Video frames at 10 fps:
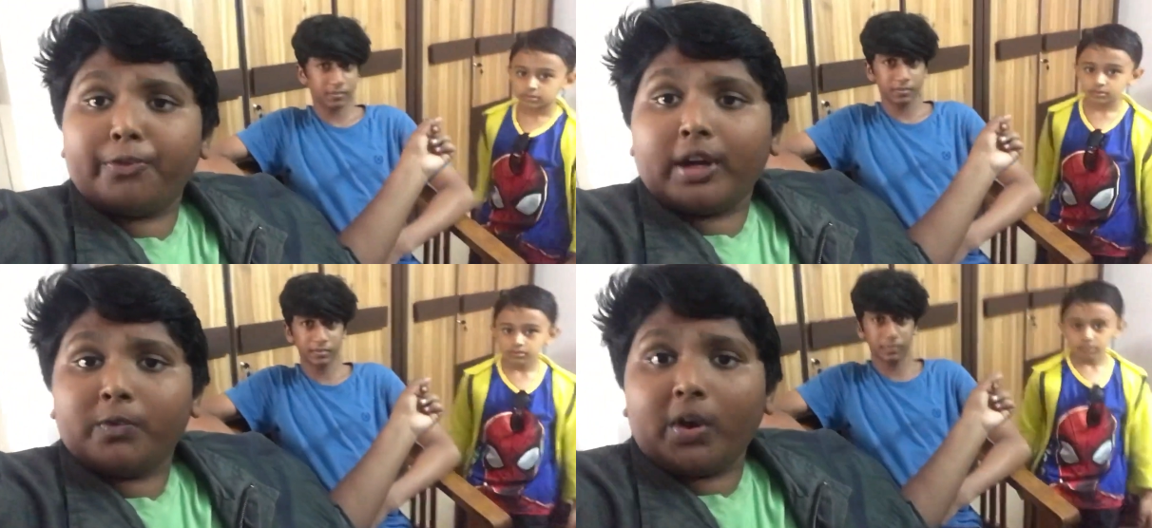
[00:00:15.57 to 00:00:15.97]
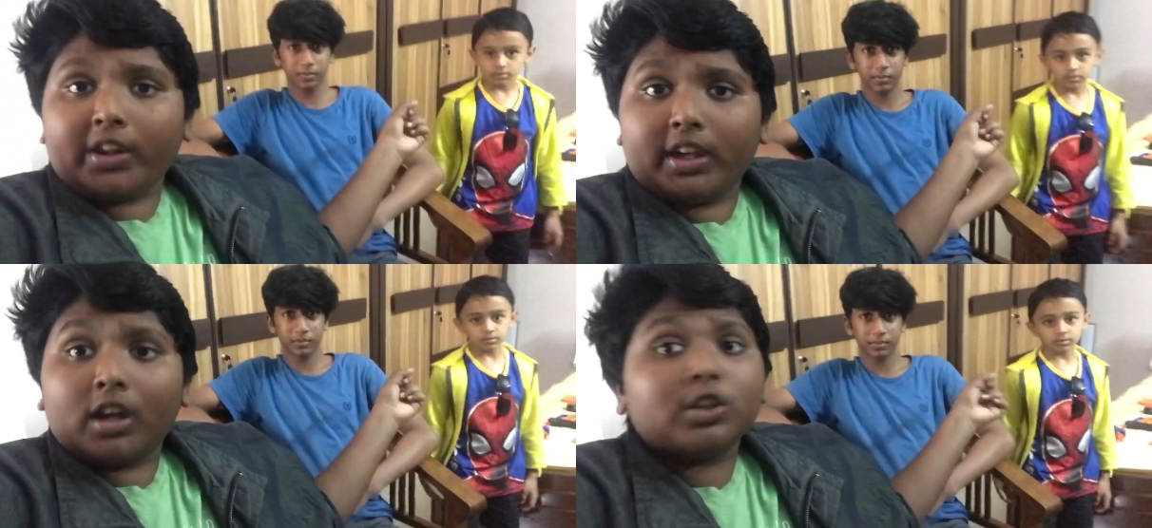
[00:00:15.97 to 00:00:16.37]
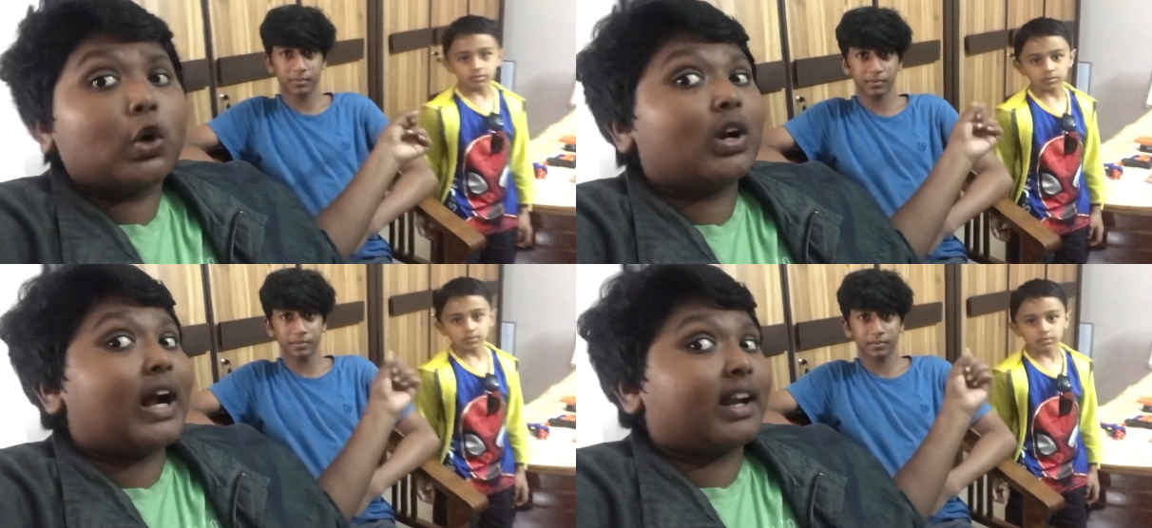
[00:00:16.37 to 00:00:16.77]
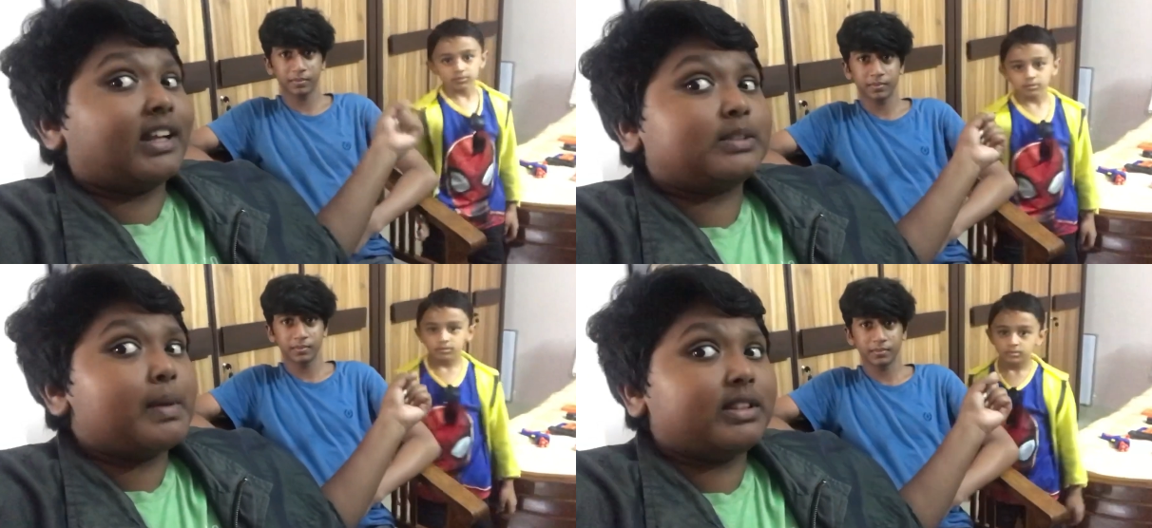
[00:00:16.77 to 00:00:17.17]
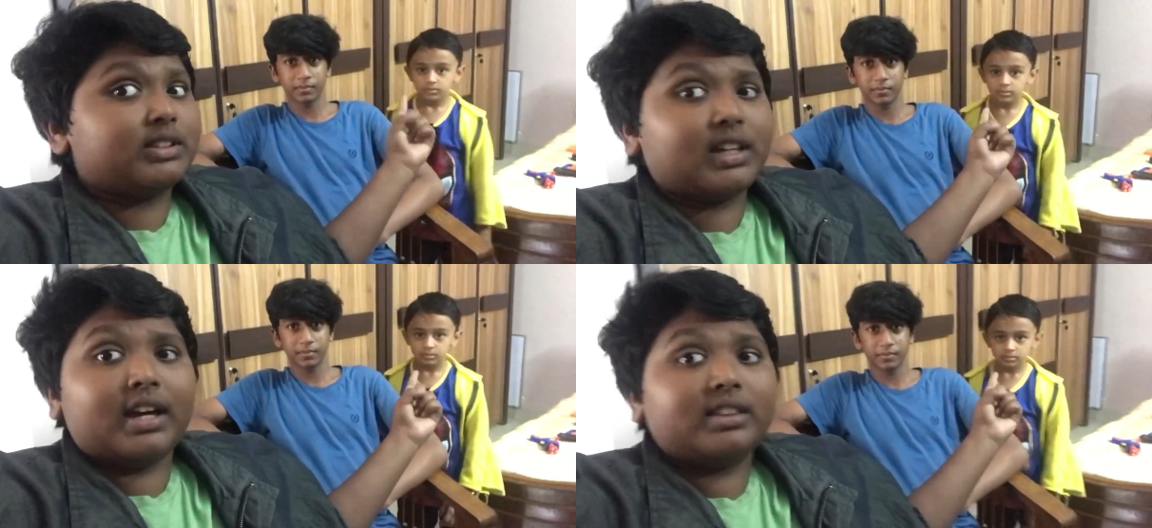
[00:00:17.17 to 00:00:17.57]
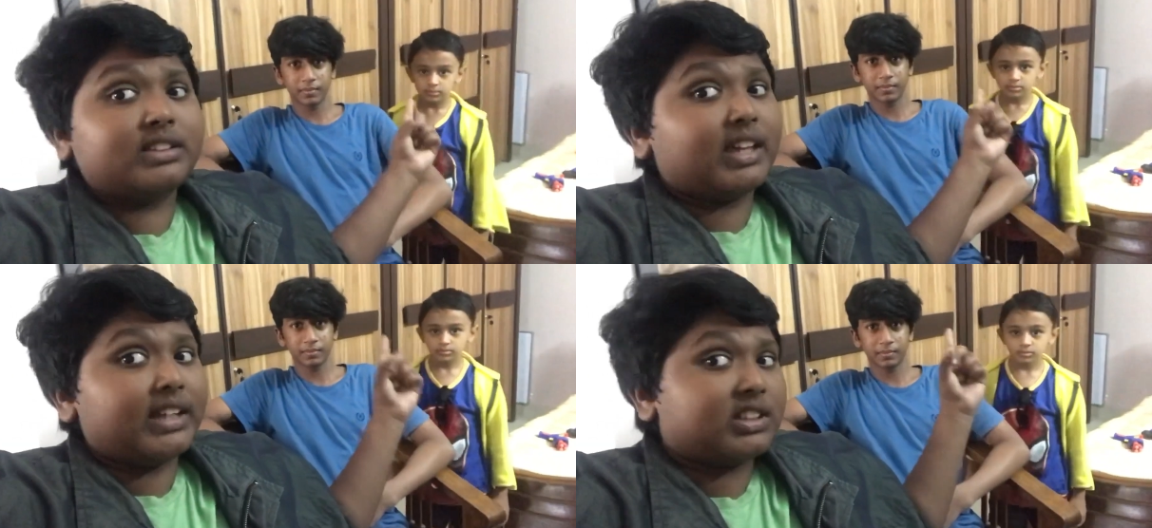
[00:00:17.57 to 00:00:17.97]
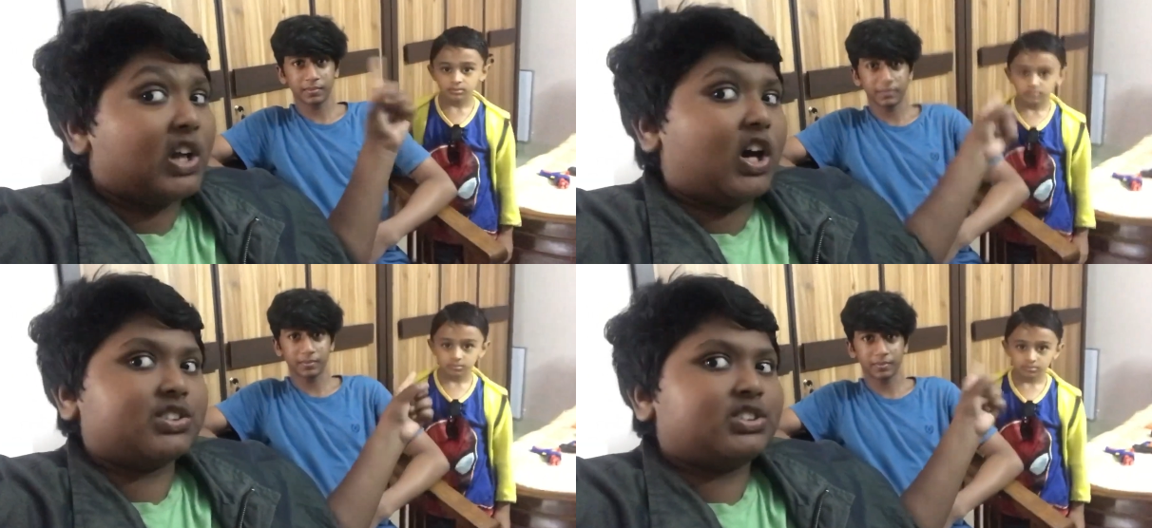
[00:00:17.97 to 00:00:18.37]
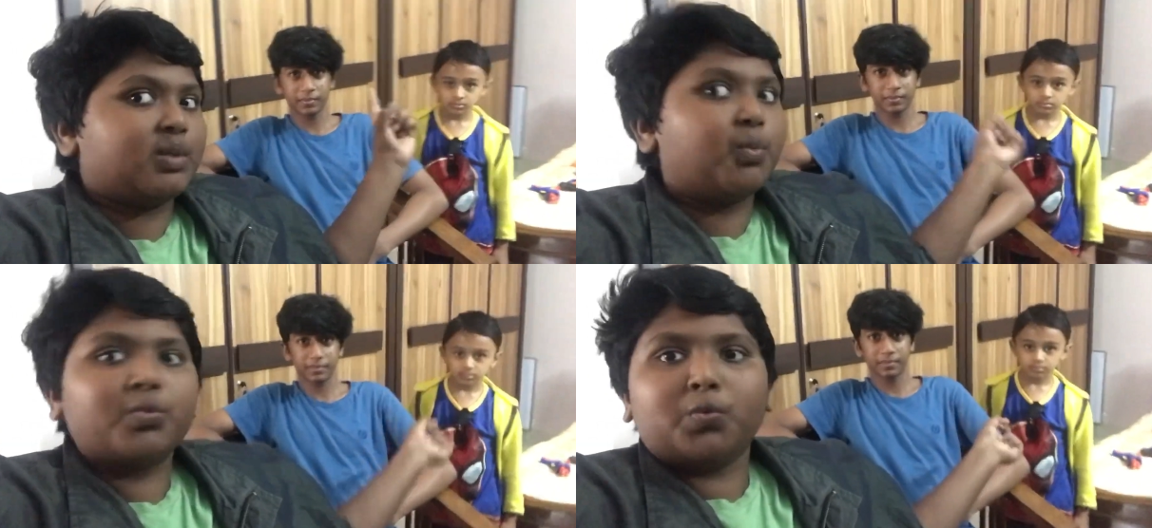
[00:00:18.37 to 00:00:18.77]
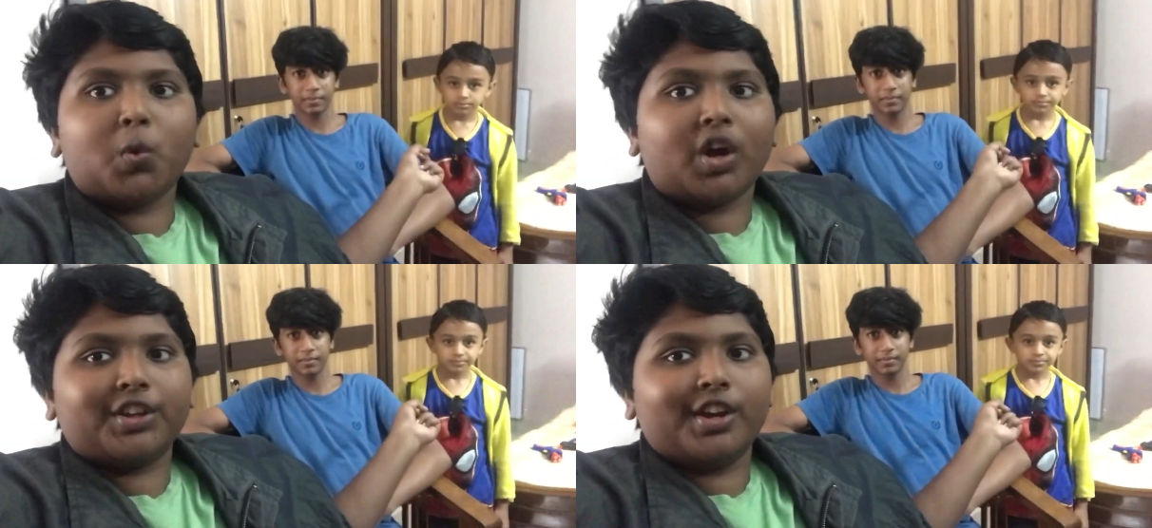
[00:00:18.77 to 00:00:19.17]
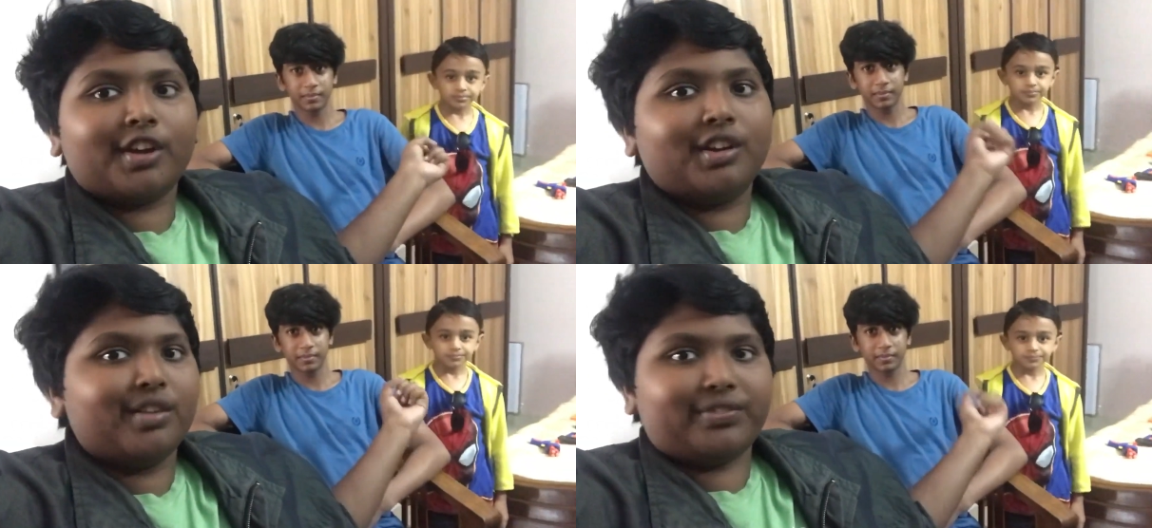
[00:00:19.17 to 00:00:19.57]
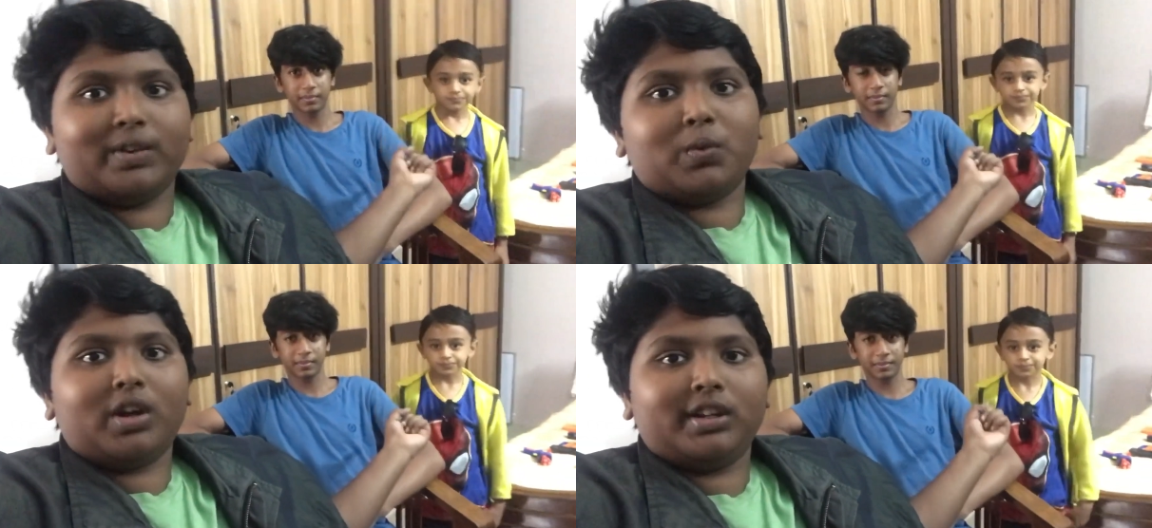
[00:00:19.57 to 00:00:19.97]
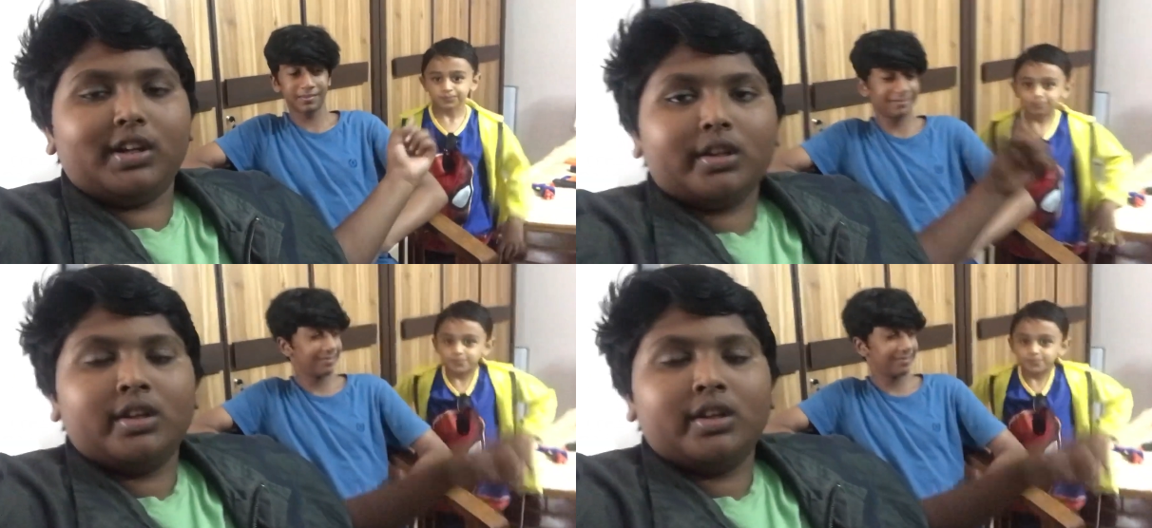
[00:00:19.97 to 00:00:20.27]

Speaker 1: gun warrior. Don't underestimate this guy. This guy is an awesome warrior, Nerf gun warrior.